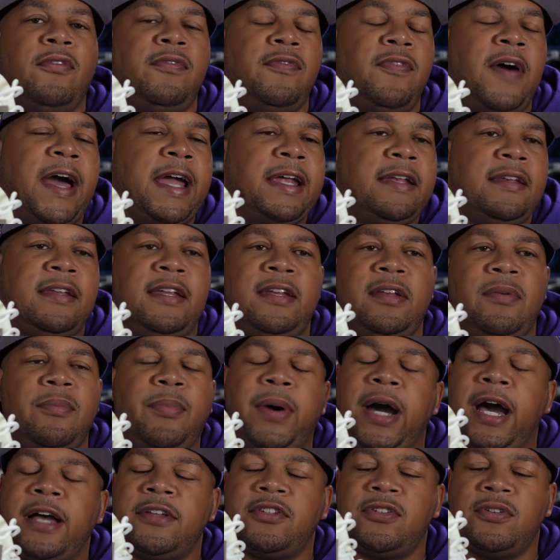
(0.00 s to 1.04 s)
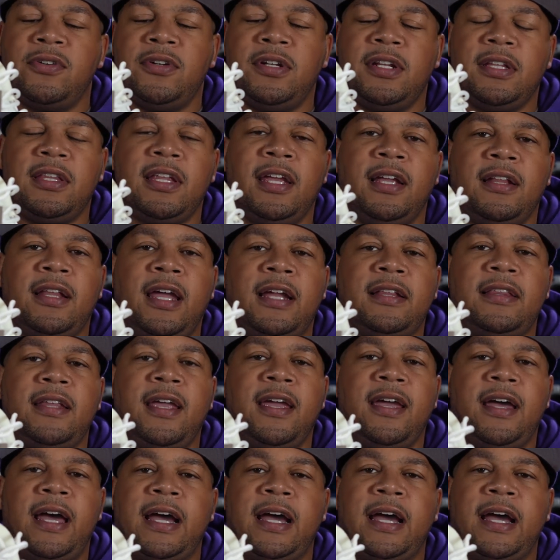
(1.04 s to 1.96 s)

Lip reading: fighting any bots or anything like that.